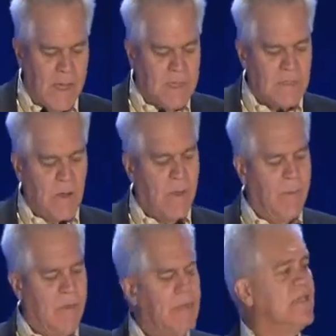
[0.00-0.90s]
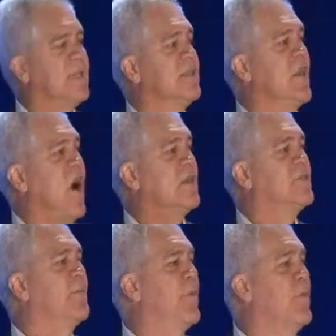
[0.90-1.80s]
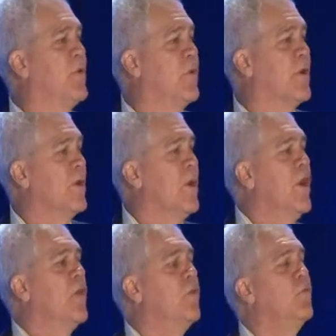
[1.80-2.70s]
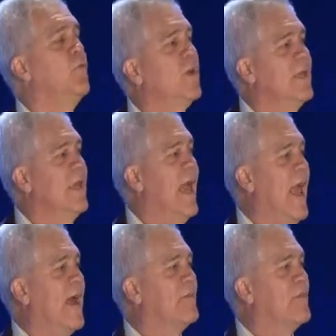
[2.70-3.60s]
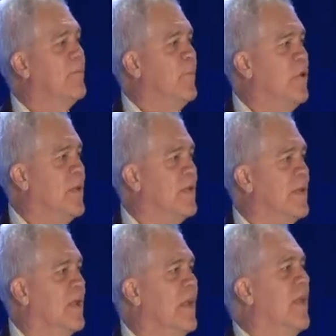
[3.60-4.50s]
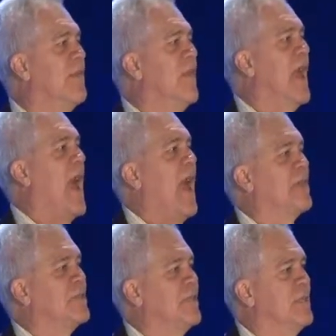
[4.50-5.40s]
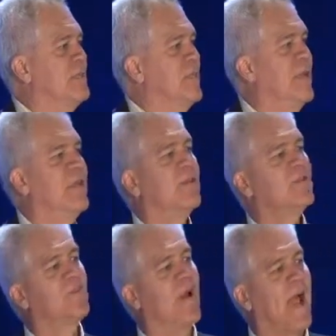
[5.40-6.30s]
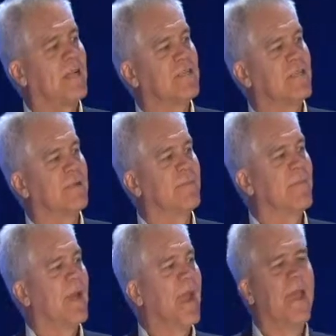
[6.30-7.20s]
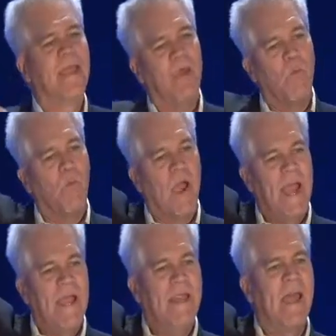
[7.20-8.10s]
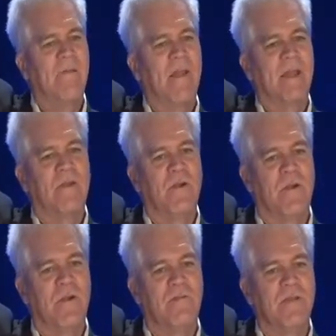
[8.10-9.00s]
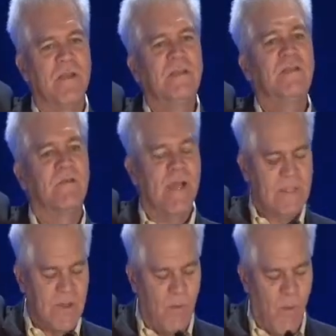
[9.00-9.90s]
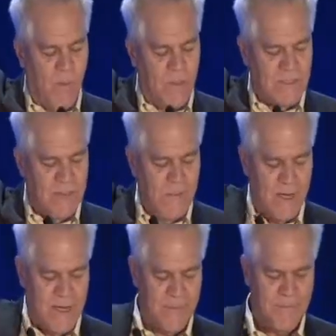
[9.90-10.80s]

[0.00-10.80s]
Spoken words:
So it means as an entrepreneur, you really have to put the action into traction and get way down that curve to raise a whole bunch of money.